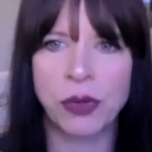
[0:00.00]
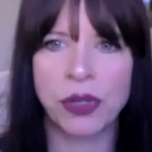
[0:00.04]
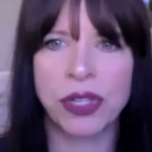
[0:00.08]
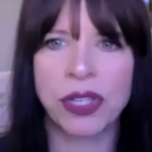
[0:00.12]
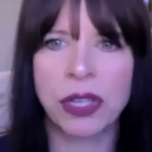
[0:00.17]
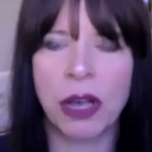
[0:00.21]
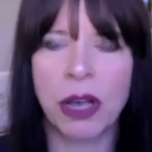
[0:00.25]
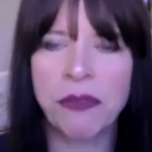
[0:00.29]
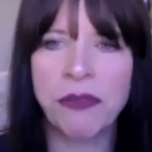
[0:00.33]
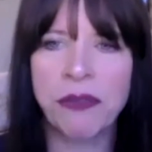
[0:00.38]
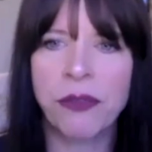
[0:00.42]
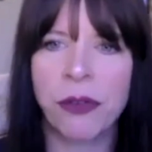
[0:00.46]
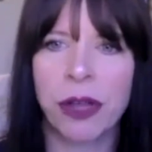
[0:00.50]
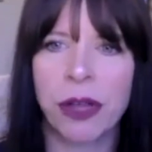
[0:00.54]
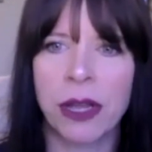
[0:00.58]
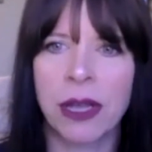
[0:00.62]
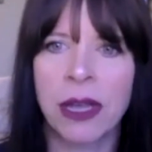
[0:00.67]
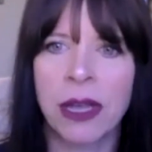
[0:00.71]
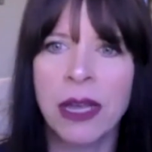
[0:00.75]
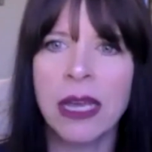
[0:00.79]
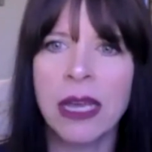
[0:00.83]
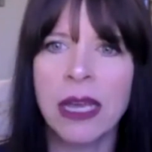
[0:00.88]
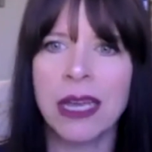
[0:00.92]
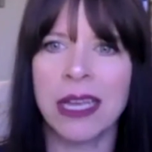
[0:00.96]
Suffering
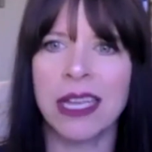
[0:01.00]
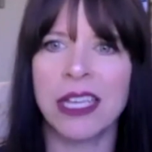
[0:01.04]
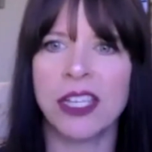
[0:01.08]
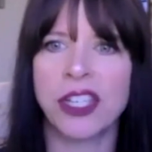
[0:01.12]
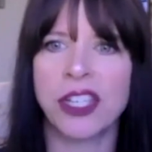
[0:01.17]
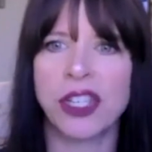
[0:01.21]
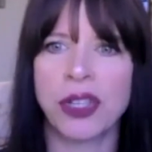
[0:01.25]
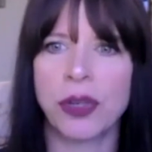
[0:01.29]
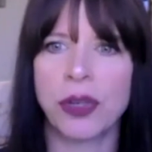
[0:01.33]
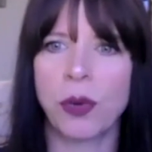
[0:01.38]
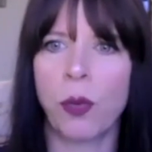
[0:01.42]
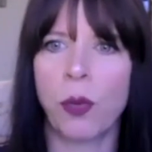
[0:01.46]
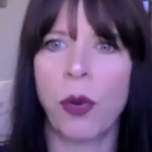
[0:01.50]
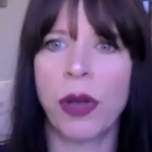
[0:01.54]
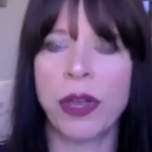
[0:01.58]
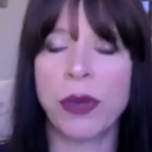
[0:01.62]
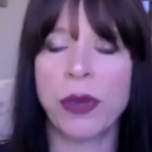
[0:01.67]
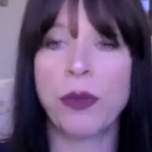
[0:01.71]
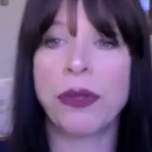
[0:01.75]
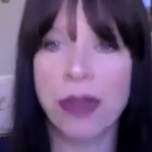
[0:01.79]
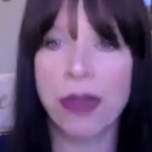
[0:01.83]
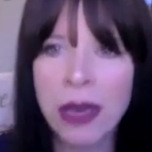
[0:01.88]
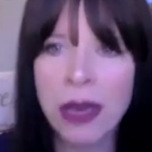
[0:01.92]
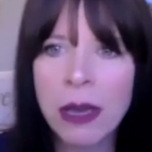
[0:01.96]
is what you
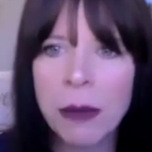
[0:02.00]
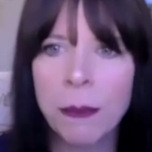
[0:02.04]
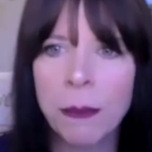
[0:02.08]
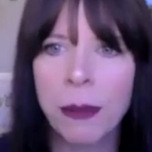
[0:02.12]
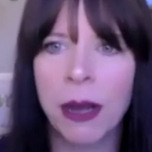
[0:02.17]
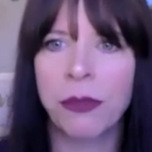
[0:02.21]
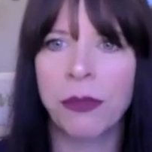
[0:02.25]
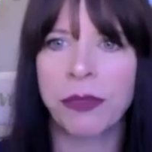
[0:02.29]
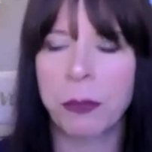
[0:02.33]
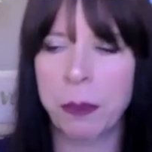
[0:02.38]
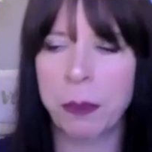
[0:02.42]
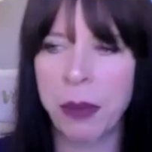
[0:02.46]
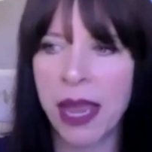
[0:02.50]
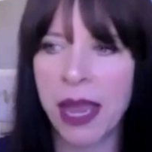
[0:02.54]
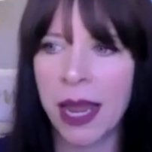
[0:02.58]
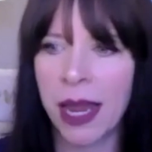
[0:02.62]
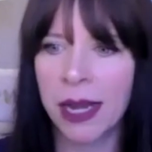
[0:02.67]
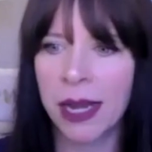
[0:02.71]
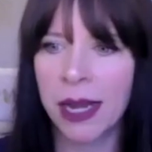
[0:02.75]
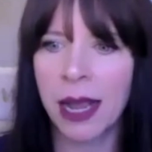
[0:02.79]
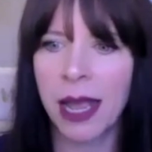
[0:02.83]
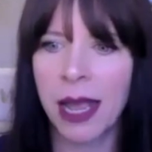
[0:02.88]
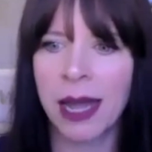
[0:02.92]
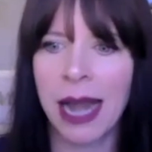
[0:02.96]
think about the
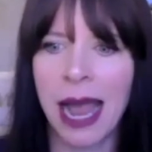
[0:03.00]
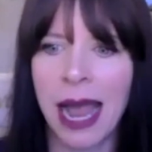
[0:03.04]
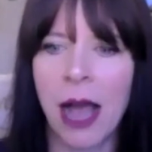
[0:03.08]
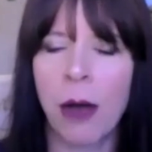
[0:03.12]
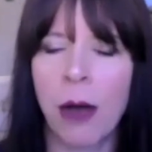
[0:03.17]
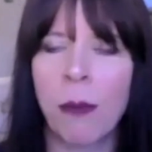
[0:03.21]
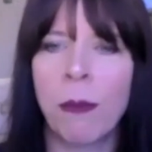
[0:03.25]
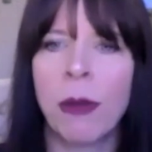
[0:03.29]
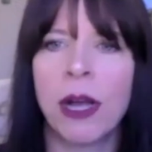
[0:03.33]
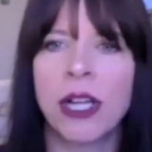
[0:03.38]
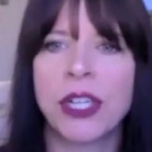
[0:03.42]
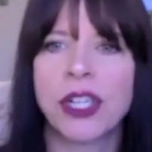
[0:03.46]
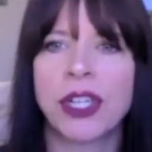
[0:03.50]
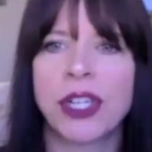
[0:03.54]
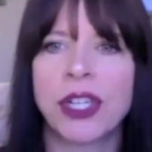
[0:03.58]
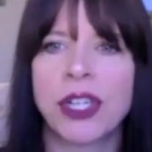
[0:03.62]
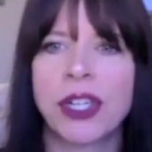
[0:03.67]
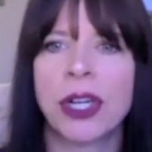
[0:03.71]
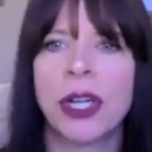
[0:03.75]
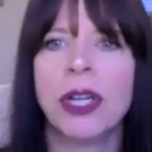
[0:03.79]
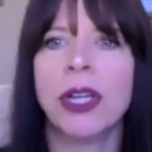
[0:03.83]
pain and how much